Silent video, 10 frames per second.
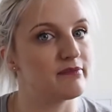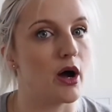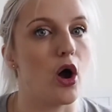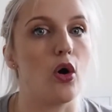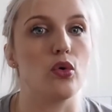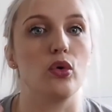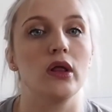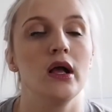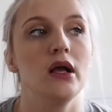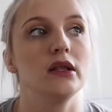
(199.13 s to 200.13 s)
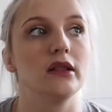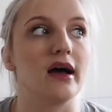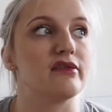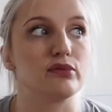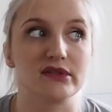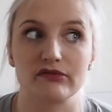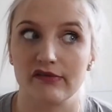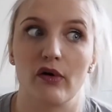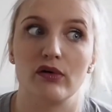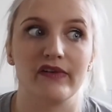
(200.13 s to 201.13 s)
My whole life was
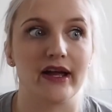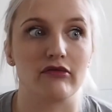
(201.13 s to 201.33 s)
revolving